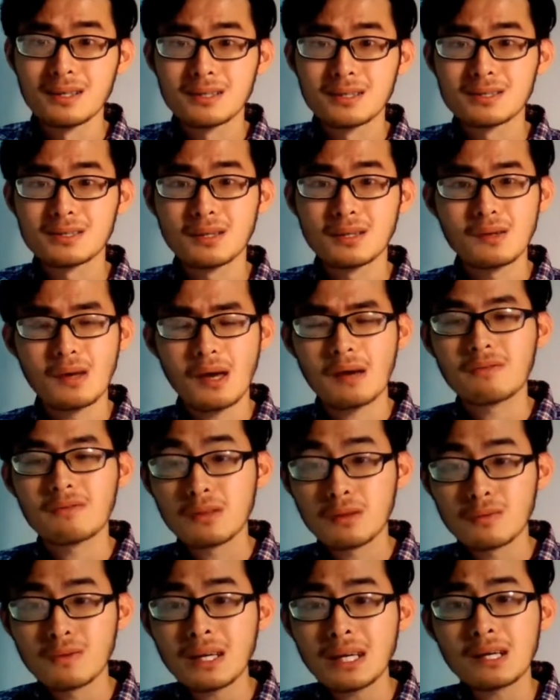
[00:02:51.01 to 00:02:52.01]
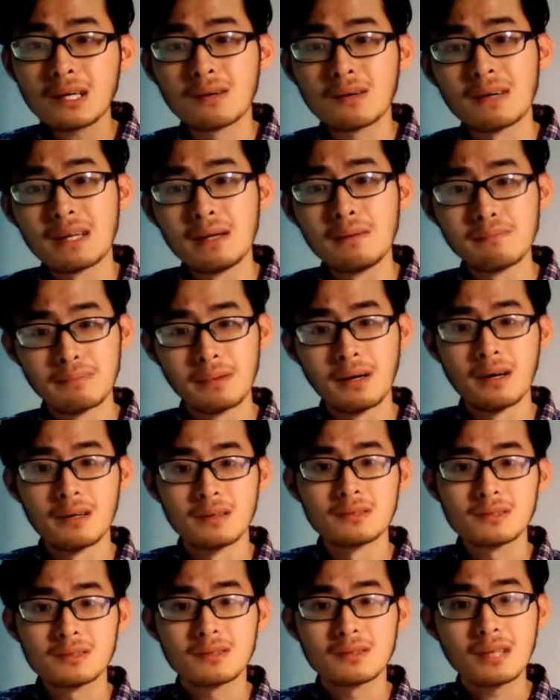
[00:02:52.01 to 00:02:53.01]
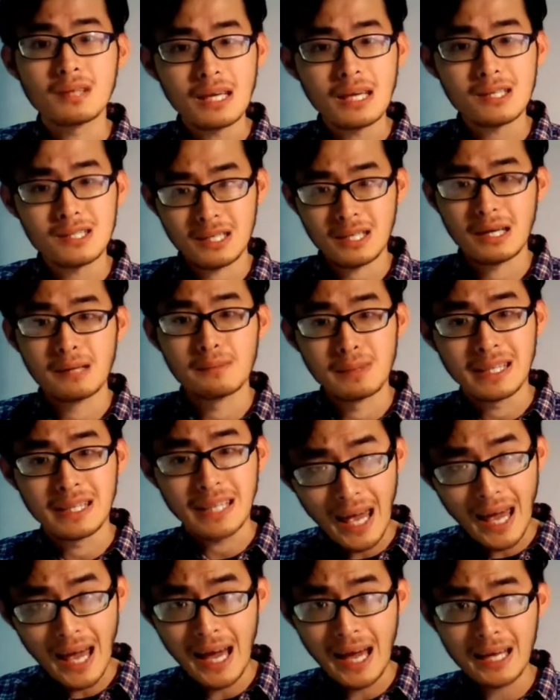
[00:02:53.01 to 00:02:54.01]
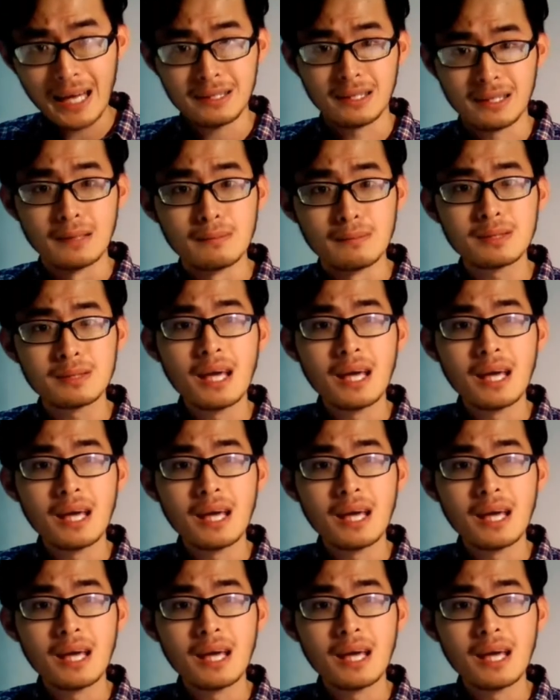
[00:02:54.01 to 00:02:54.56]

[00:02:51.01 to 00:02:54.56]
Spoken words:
So you have 3 covalent bonds to each carbon atom,